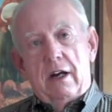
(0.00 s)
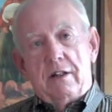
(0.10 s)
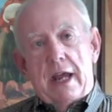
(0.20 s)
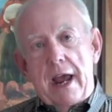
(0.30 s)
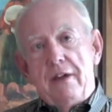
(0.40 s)

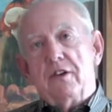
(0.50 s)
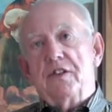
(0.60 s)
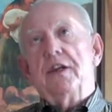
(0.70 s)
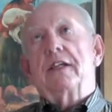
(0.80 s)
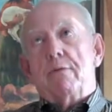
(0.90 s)

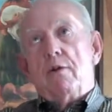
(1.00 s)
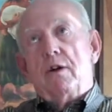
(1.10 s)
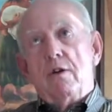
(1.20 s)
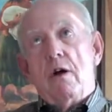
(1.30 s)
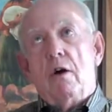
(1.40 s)
candlesticks that were on
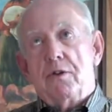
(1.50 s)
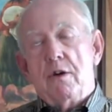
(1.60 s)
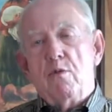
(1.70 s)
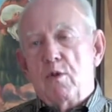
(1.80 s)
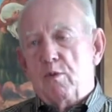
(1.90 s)
the
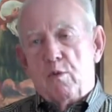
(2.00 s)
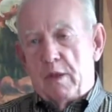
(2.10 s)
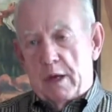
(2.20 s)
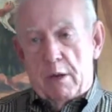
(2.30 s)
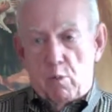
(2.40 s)
altar
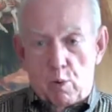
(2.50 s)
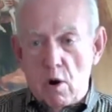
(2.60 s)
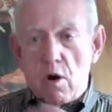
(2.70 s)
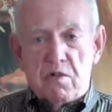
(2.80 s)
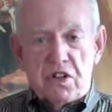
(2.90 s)
that
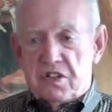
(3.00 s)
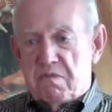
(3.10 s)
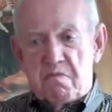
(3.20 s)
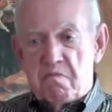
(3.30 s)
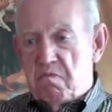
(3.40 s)
were just
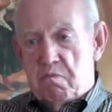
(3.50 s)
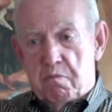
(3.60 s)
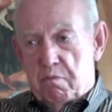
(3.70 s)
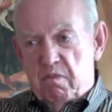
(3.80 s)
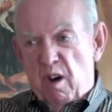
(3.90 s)

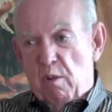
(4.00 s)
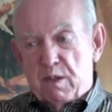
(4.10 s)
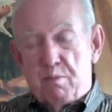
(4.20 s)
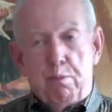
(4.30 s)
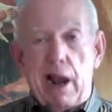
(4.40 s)

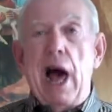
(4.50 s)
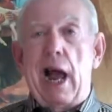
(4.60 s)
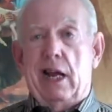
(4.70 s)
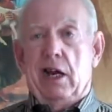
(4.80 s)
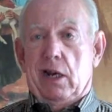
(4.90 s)
almost
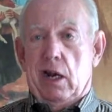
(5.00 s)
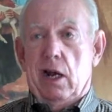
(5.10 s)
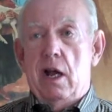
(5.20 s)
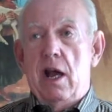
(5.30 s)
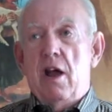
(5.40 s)
black
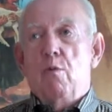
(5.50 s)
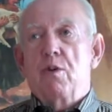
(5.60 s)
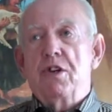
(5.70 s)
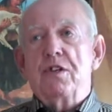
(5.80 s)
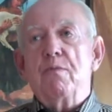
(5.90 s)
were
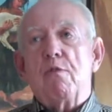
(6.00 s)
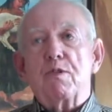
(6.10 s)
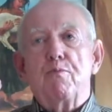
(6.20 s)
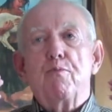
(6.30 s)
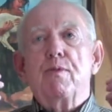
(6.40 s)
just the most
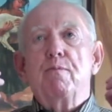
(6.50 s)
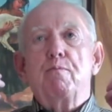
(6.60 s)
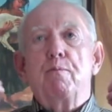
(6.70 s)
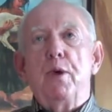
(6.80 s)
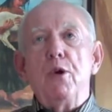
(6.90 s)

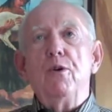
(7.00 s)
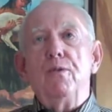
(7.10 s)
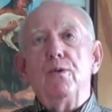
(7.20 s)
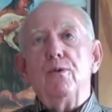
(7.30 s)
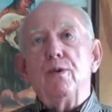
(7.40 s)

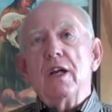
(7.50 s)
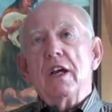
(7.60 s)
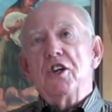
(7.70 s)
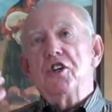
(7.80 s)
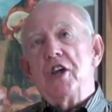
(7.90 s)
beautiful,
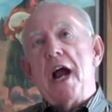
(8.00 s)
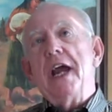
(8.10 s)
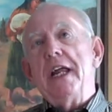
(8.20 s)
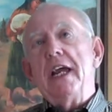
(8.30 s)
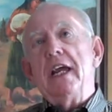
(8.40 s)

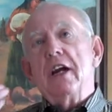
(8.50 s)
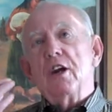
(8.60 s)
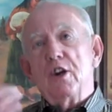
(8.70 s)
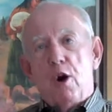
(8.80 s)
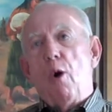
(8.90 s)
shiny
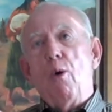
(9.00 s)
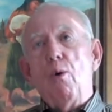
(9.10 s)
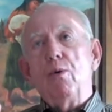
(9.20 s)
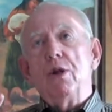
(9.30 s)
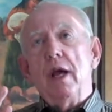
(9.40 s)

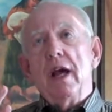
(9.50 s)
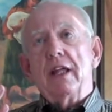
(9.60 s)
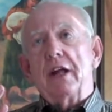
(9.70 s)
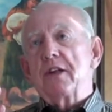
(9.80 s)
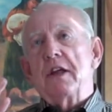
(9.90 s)
gold that